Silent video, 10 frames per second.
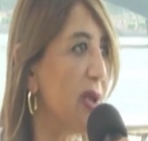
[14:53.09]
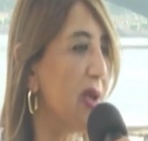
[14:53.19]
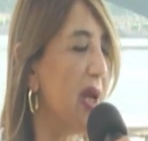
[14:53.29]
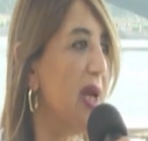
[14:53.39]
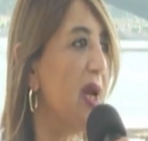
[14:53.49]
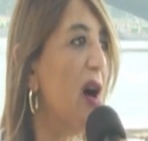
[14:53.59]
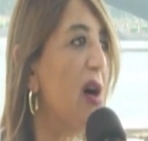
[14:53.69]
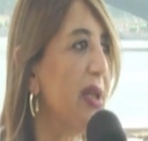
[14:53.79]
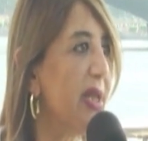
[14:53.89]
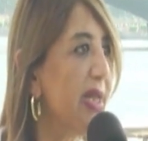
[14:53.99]
Uh,
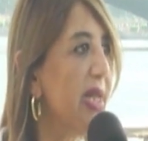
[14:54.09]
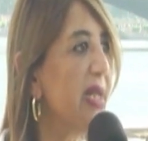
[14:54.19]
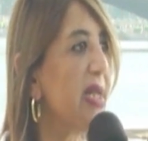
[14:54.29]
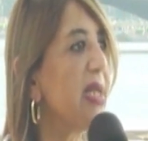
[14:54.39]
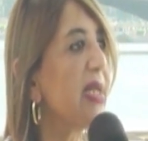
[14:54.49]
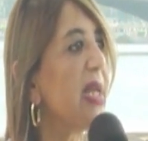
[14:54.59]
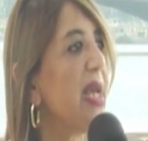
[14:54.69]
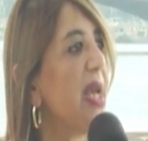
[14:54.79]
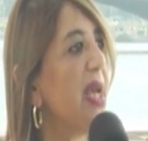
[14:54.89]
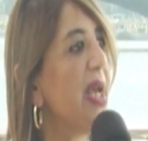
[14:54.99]
heart diseases,
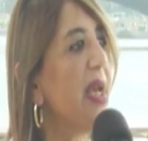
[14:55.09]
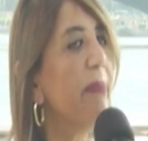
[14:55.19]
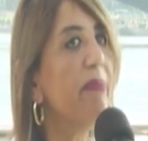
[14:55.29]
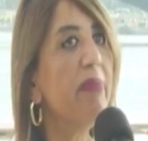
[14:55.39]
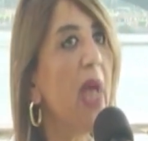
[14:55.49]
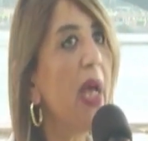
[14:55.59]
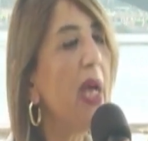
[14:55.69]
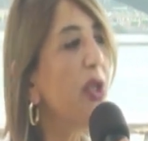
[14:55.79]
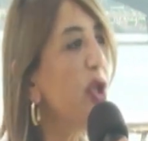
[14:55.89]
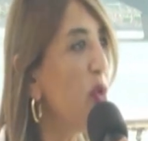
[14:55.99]
um,
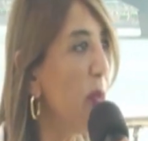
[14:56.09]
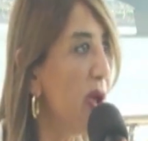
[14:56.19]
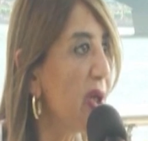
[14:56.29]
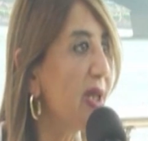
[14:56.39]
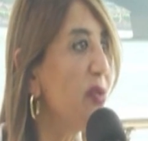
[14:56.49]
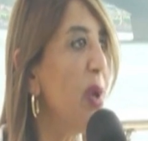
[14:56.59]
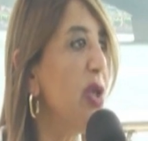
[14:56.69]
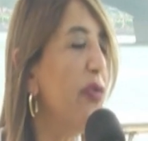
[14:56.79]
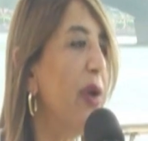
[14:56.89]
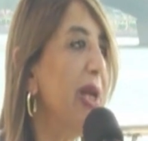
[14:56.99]
tumors, when
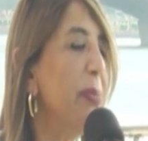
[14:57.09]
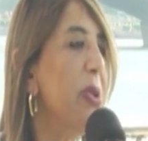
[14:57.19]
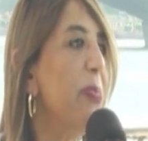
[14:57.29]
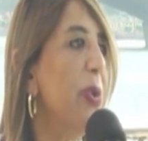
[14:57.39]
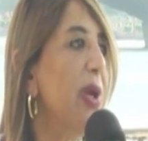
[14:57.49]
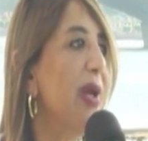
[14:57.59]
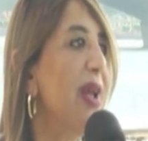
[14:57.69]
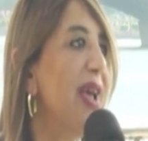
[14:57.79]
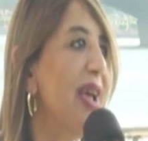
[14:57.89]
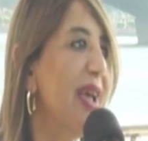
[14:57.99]
you find people
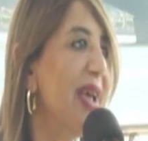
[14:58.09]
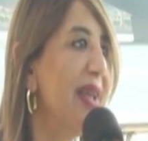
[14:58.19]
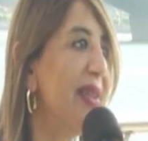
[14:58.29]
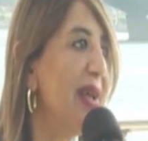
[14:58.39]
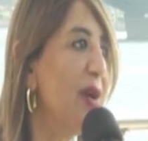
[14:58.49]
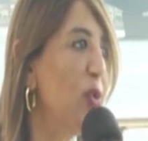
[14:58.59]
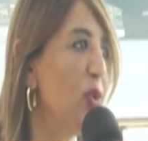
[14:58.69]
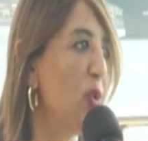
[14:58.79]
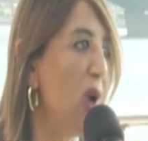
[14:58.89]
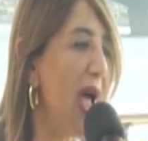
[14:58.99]
uh,
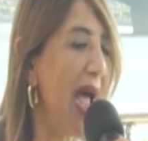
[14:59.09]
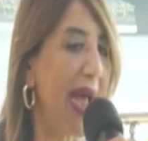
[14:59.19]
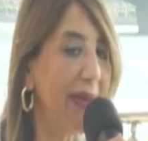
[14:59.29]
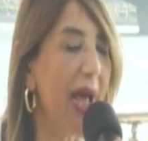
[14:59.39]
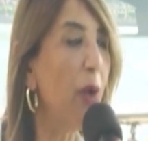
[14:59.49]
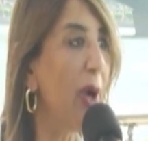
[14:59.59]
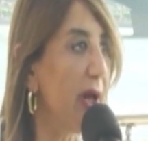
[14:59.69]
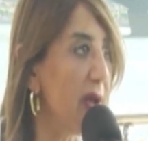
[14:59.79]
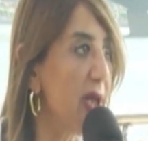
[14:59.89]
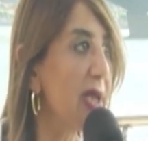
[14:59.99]
who had the
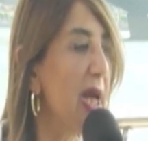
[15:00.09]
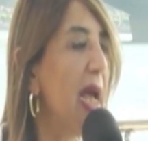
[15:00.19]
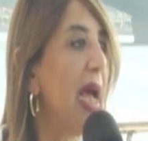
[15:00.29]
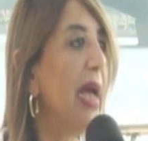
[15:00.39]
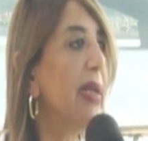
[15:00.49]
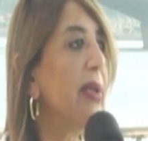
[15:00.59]
awareness and